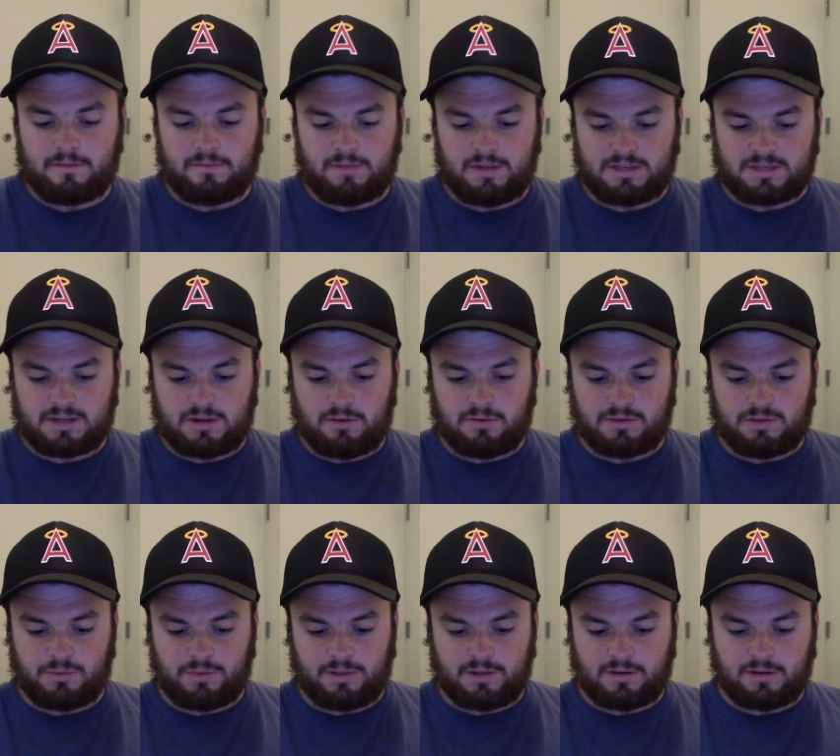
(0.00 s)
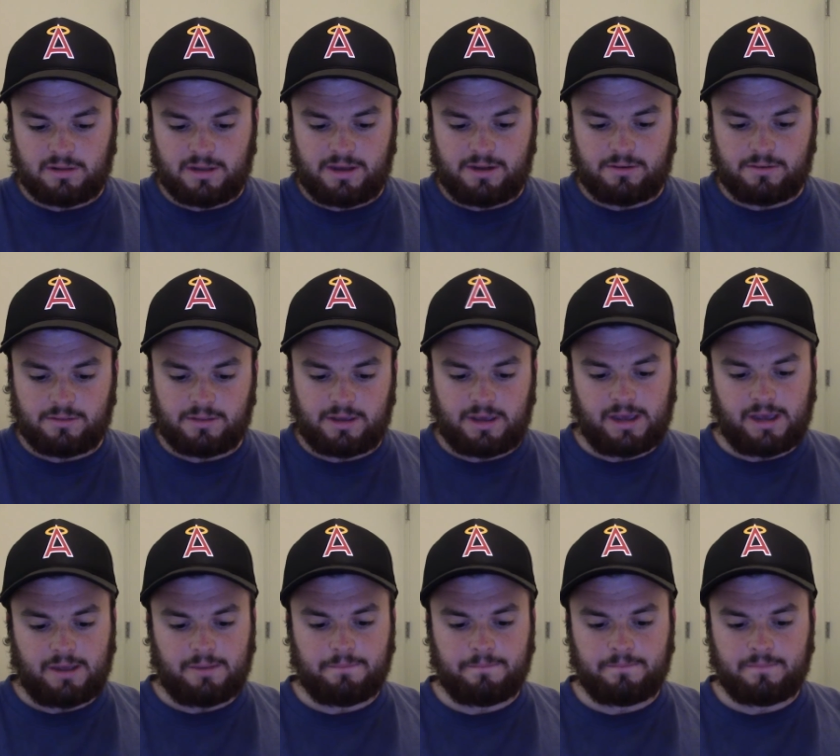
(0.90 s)
Let's go to a little later in the
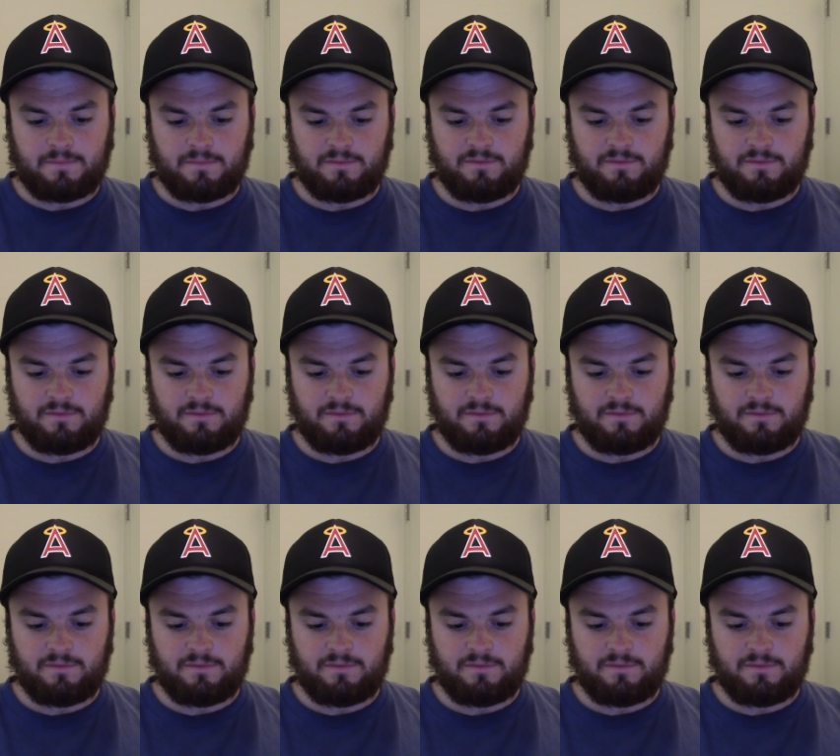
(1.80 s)
game.